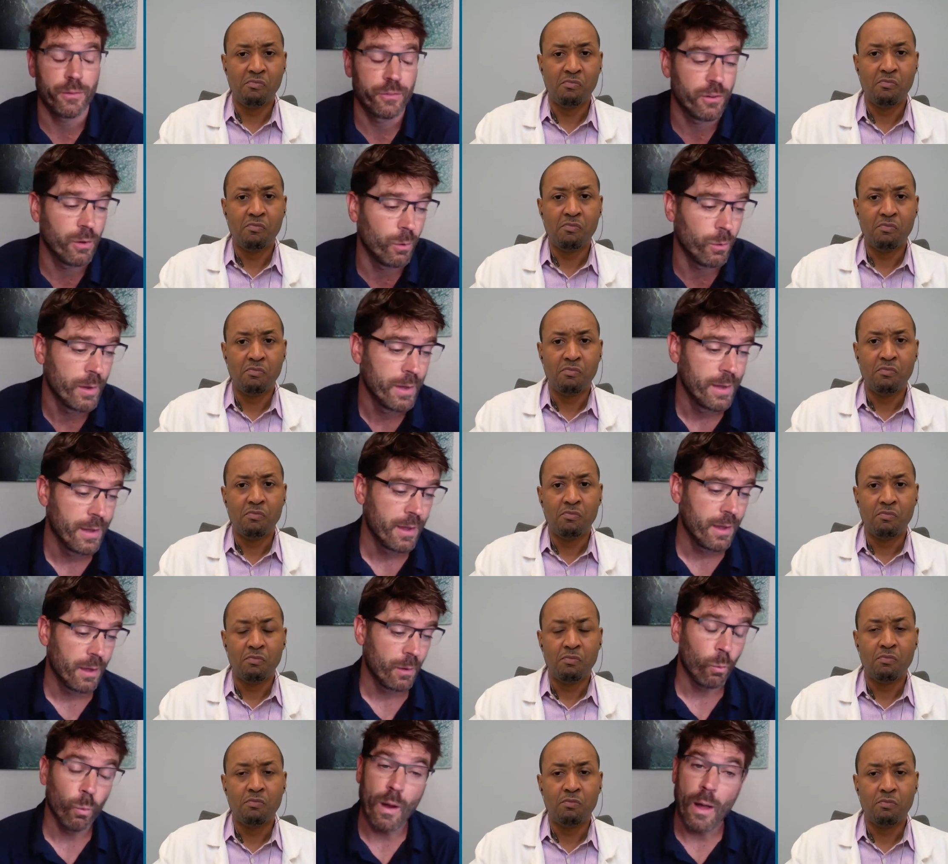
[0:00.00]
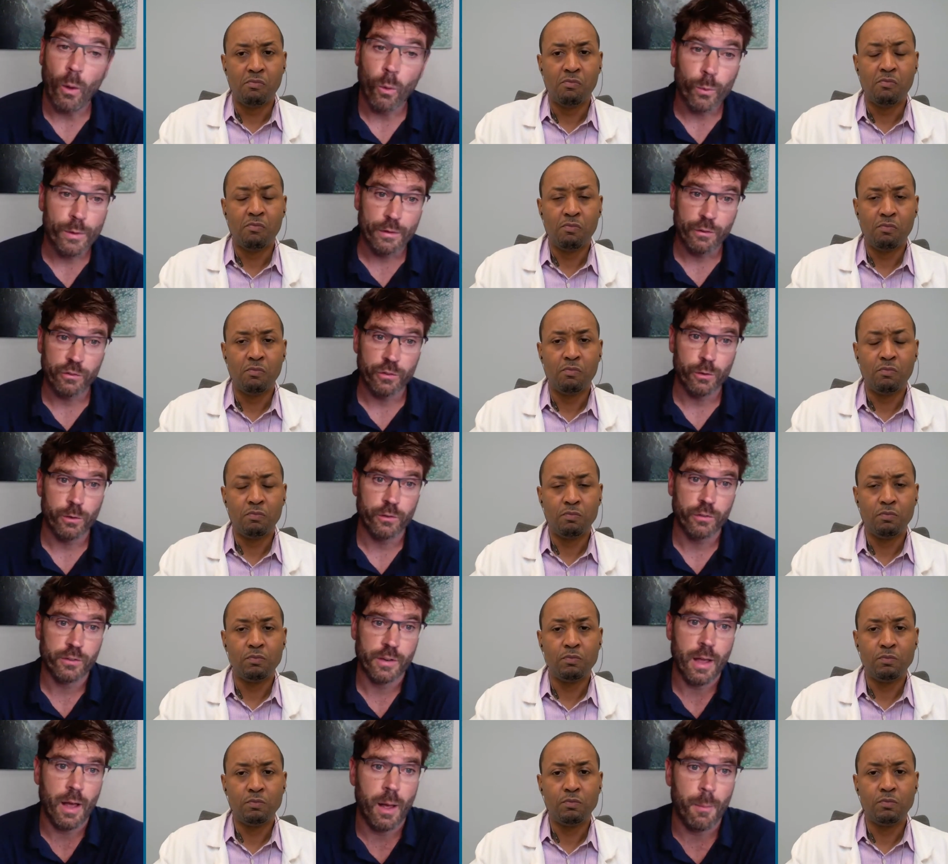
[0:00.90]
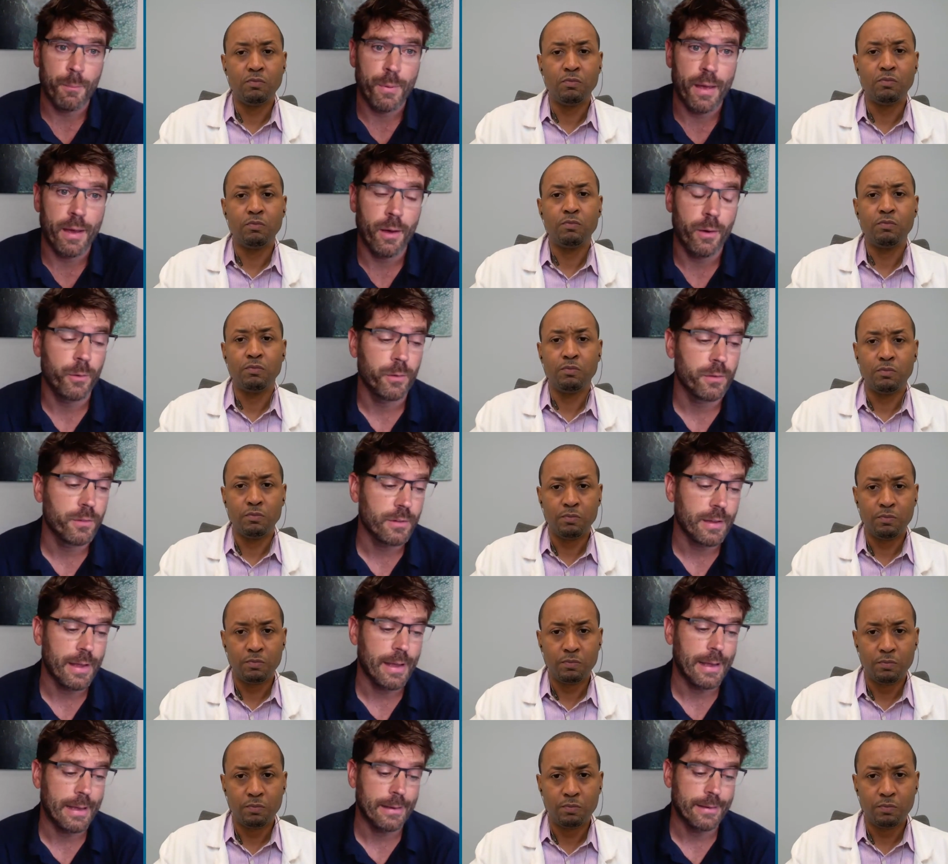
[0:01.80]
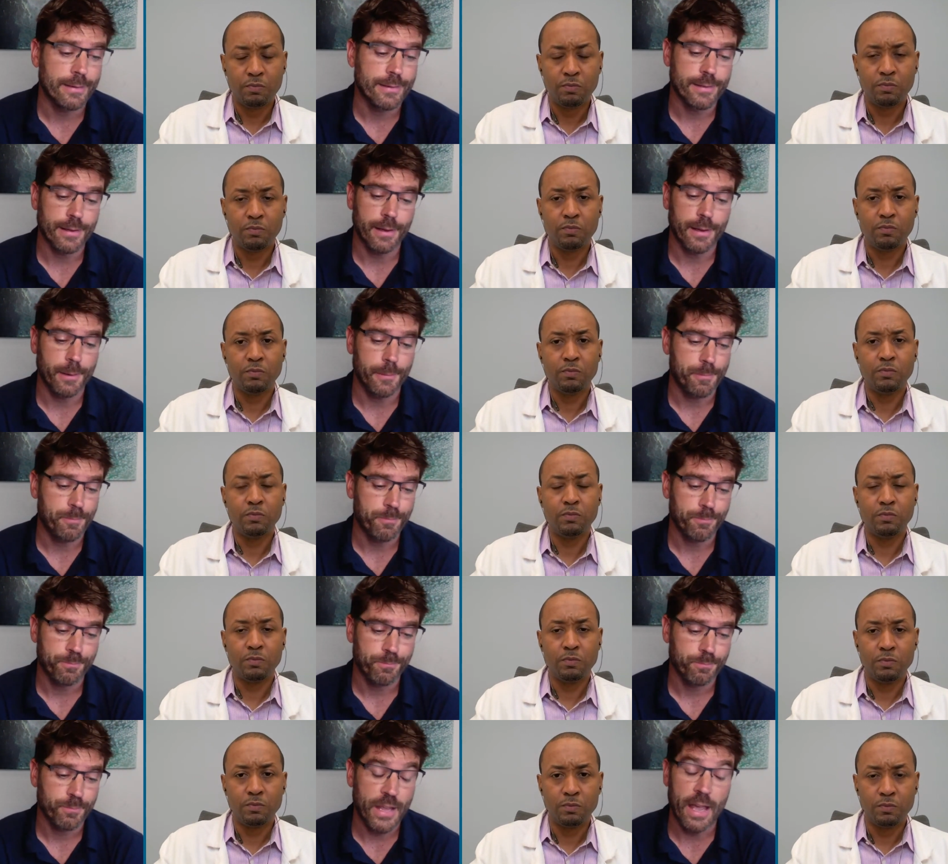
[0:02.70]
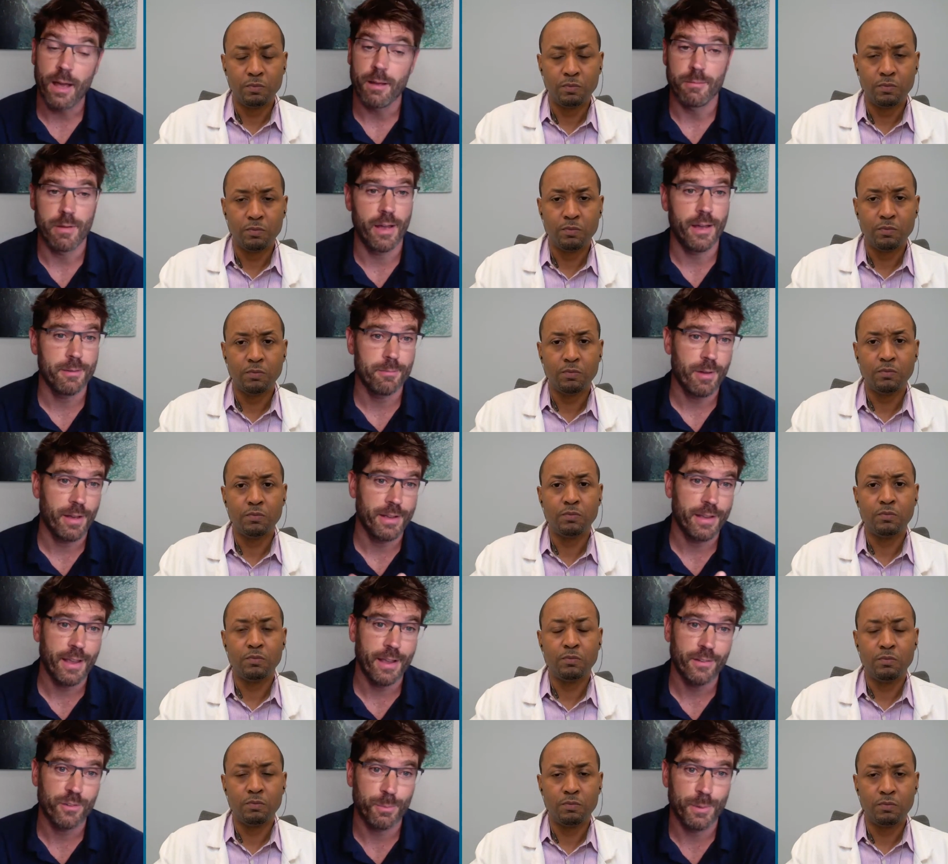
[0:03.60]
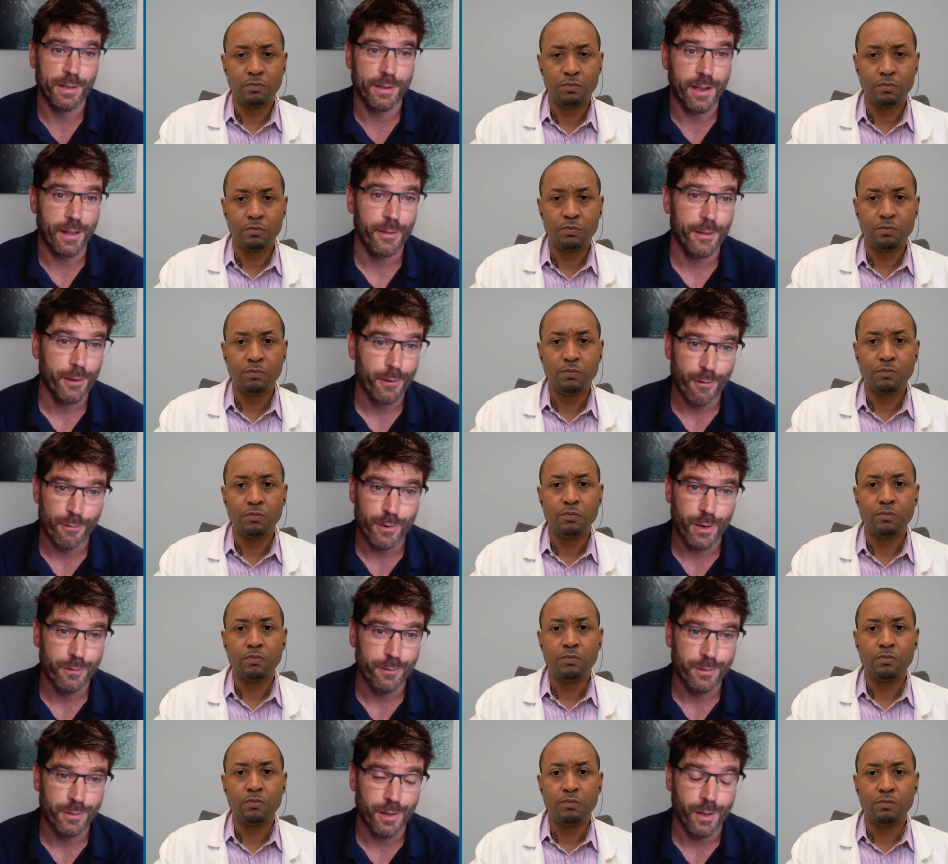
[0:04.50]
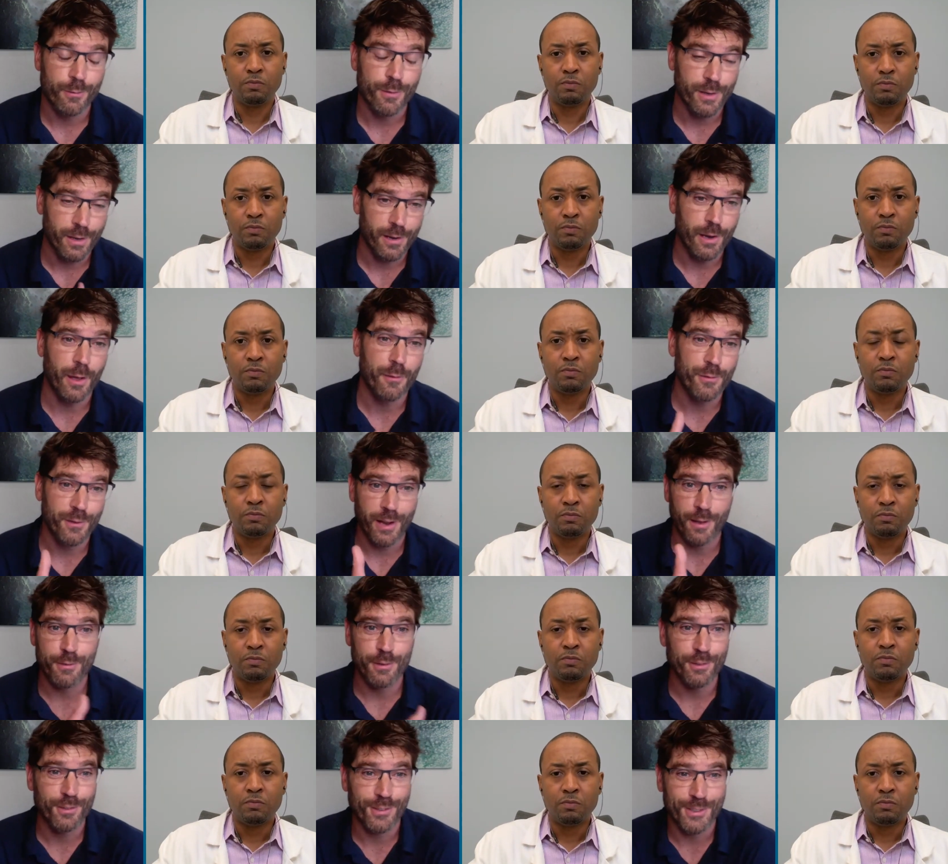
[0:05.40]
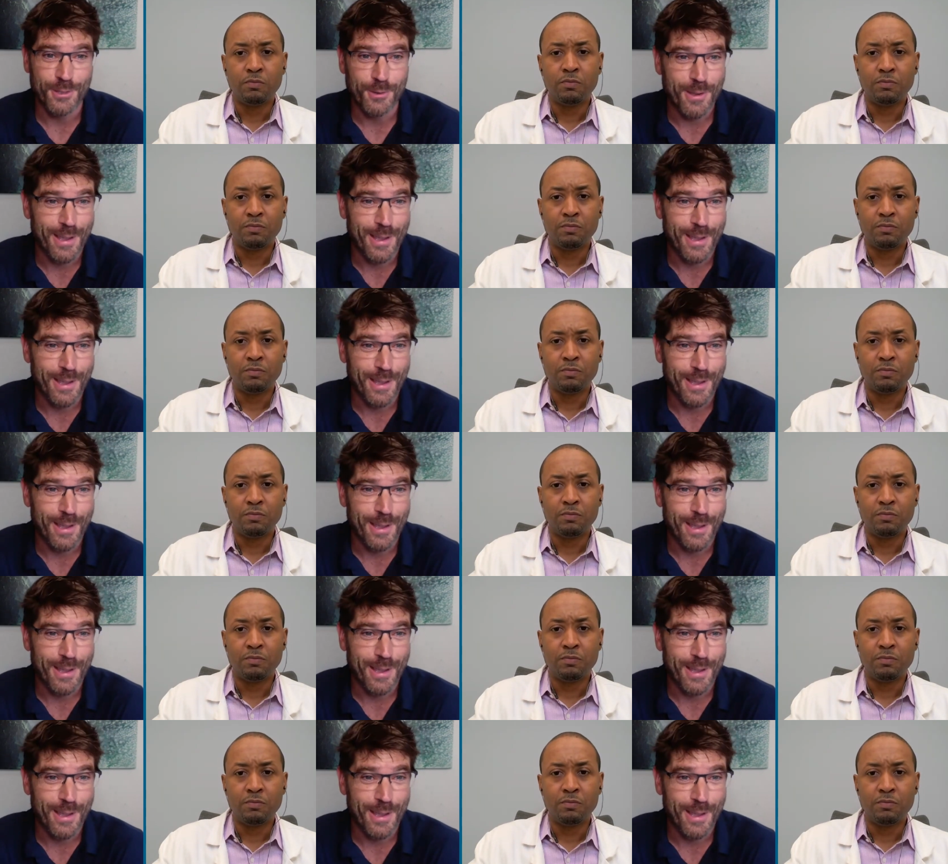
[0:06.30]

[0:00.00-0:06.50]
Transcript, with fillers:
Speaker 1: So, well researched compound, and um, yeah, I, I can't speak highly of it, of it enough, and obviously you